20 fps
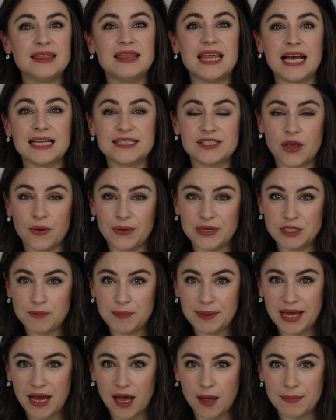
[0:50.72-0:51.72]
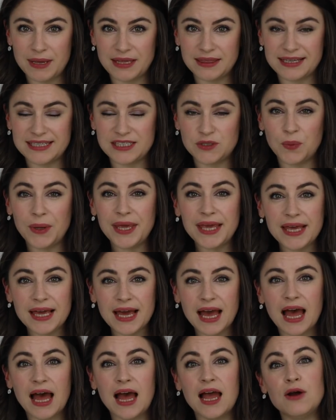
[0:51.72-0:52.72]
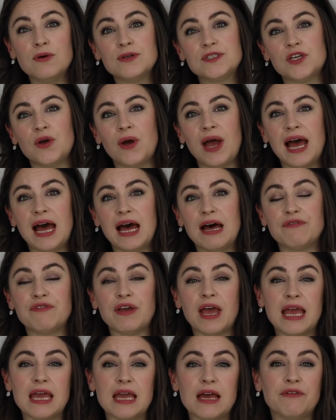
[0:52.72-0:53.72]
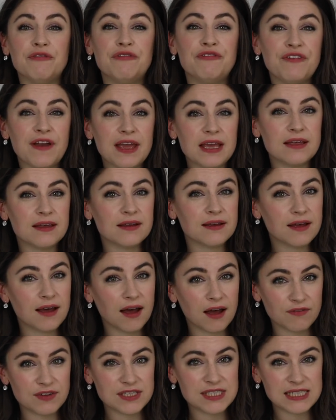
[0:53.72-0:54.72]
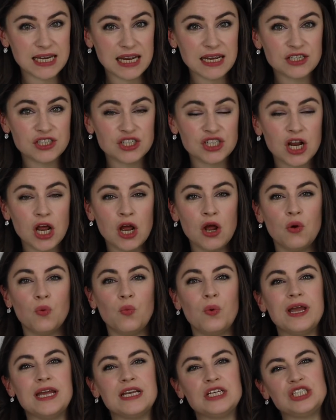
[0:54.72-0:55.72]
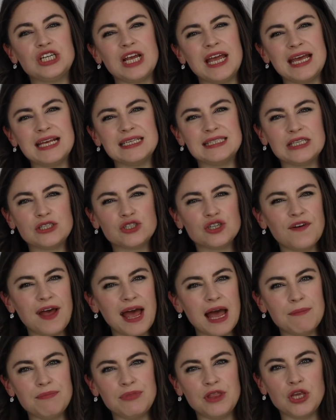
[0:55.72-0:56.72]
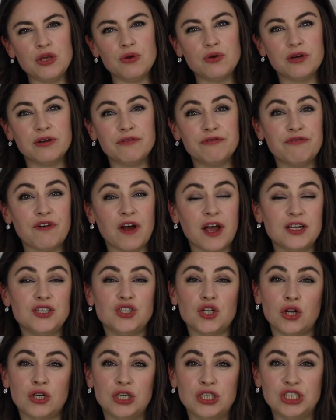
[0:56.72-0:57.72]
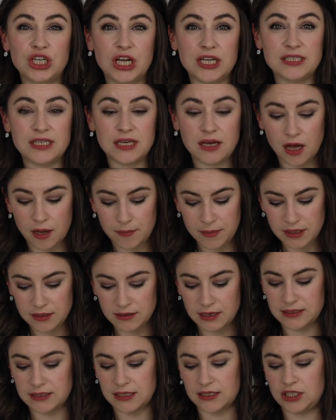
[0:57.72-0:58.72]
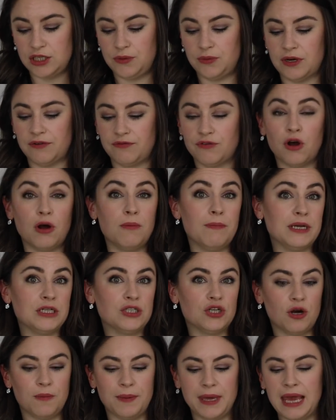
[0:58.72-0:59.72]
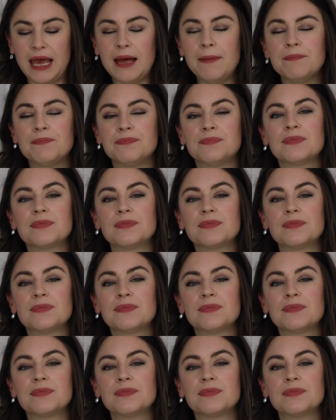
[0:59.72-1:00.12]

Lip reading: That's going to be coming this week. I also have a fake cover stitch, which is the sort of hem that you can find on a jersey garment, is actually what I've got on my top here.